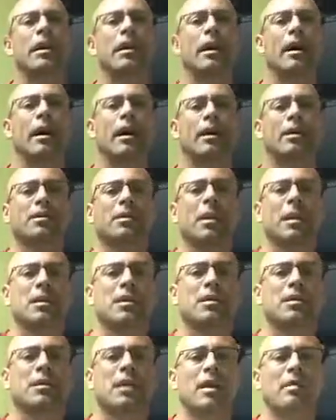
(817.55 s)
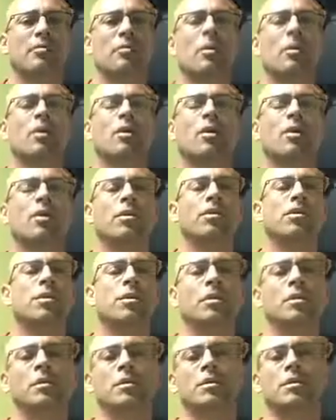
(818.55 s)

and trying to stay more neutral.